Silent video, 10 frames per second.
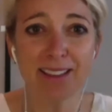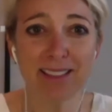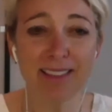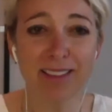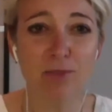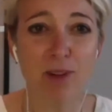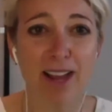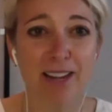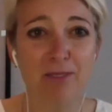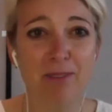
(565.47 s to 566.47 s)
this
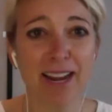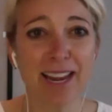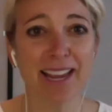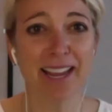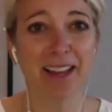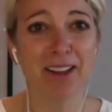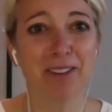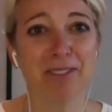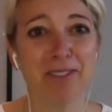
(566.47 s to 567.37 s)
wide array of